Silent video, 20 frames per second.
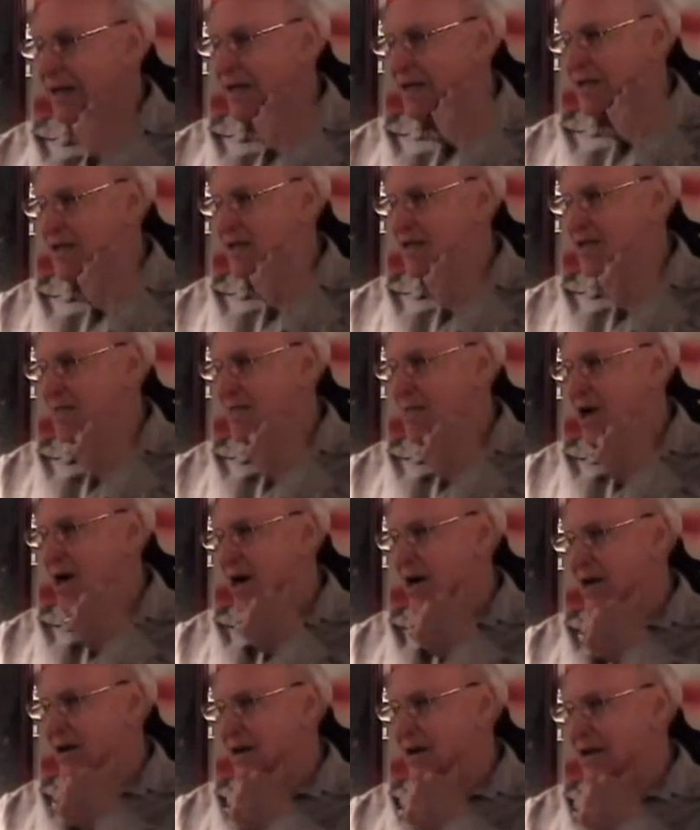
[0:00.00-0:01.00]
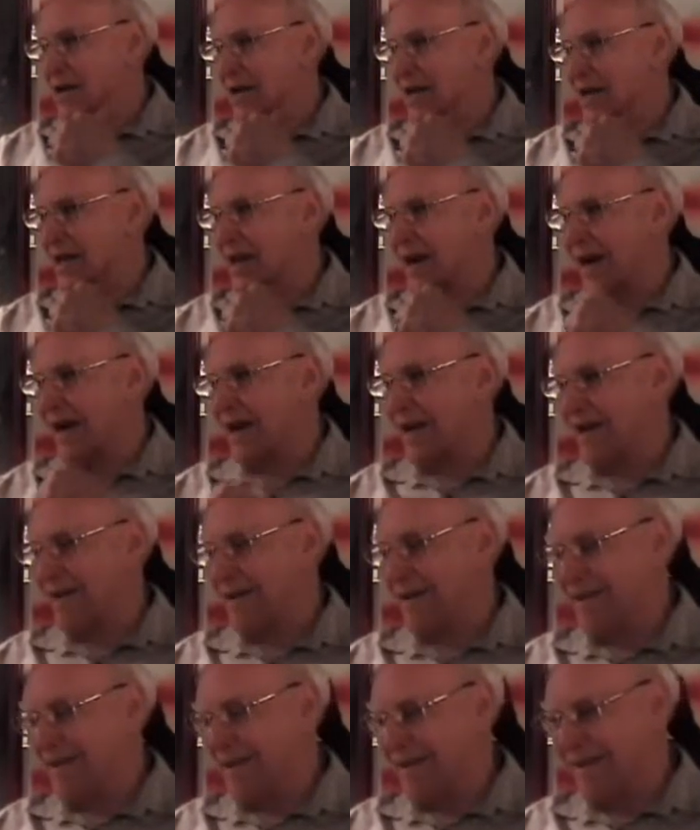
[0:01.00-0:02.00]
Samar. Samar,
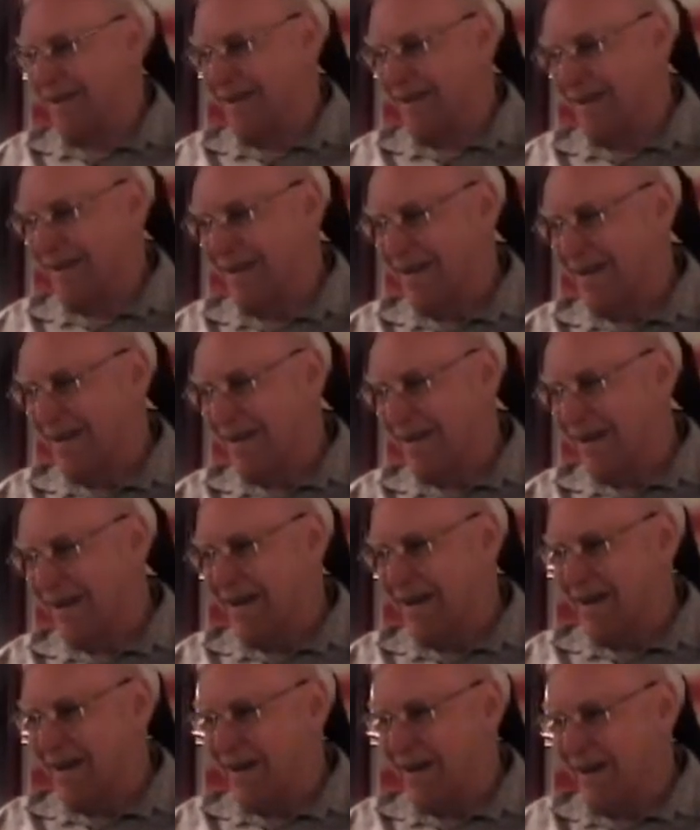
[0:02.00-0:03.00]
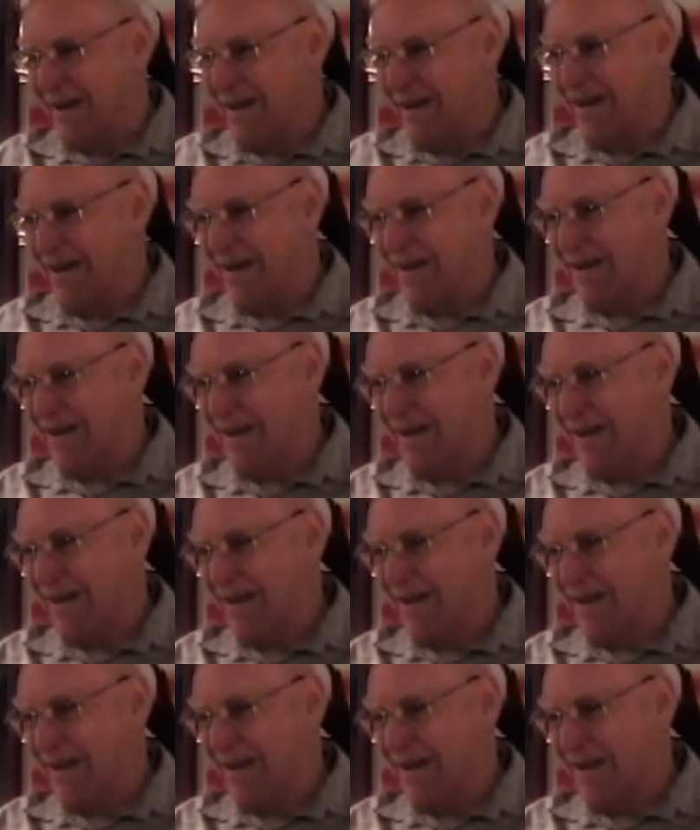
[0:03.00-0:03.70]
yes. What uh,